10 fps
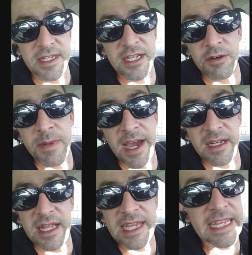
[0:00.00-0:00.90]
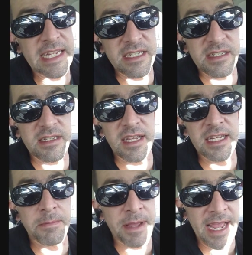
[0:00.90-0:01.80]
year model, I guess,
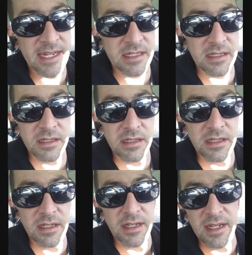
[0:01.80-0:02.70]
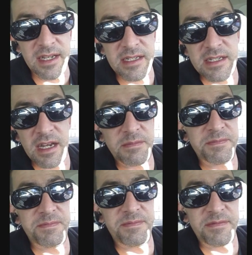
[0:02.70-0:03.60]
in the past. It's
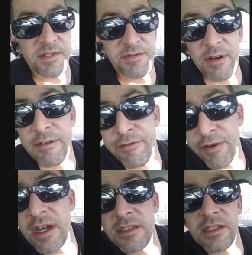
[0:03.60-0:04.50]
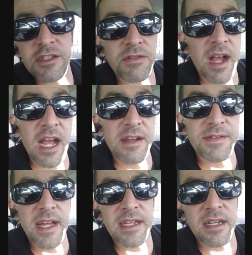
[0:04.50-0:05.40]
very fun to
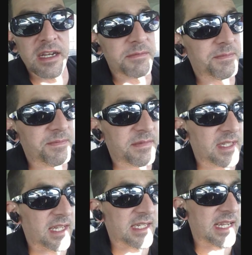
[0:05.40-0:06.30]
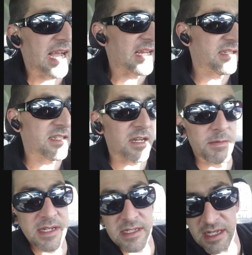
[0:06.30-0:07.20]
drive. Like, it's got
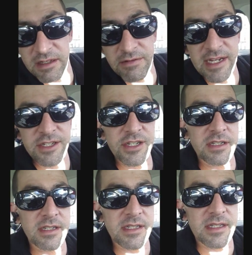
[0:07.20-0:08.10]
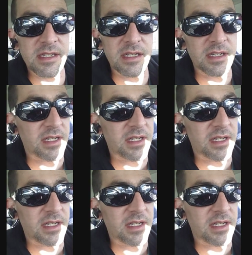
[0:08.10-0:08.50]
some acceleration. It's